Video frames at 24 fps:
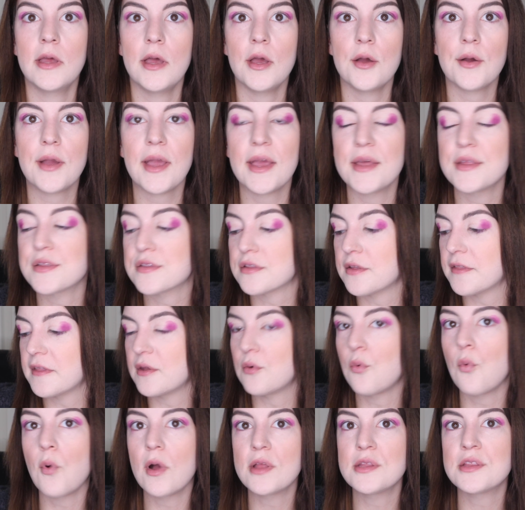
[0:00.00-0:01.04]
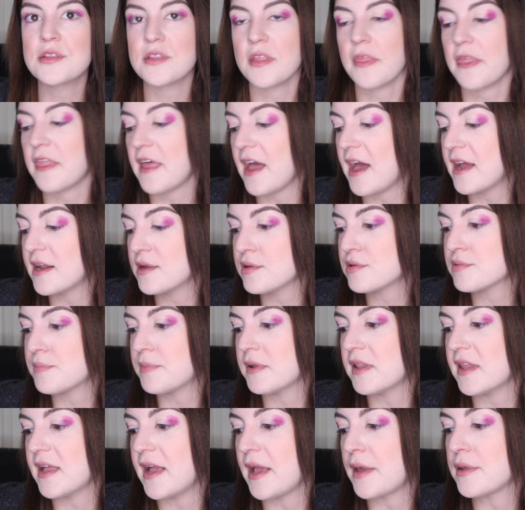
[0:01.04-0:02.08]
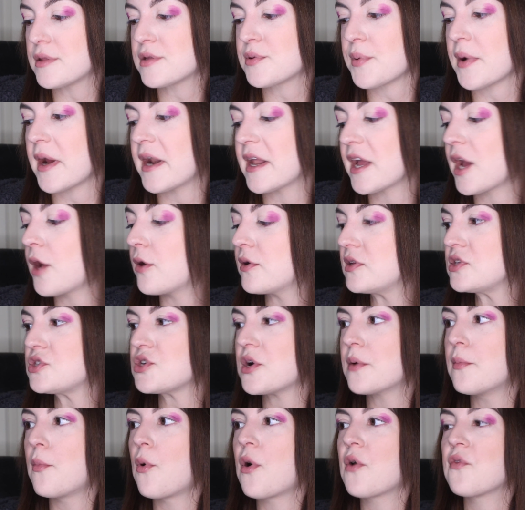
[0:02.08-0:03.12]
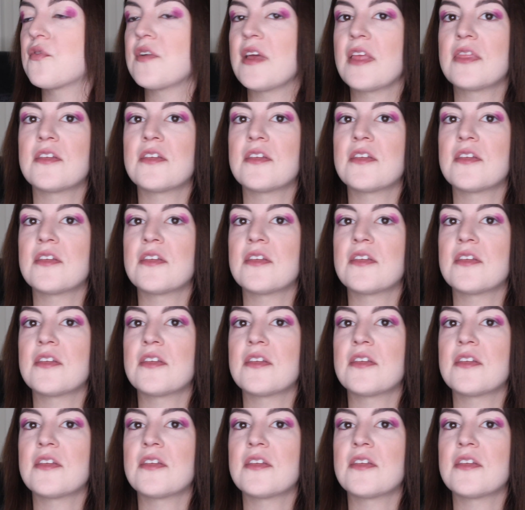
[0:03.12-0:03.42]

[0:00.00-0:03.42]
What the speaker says: okay, so then once that is placed, we're going to go into our Morphe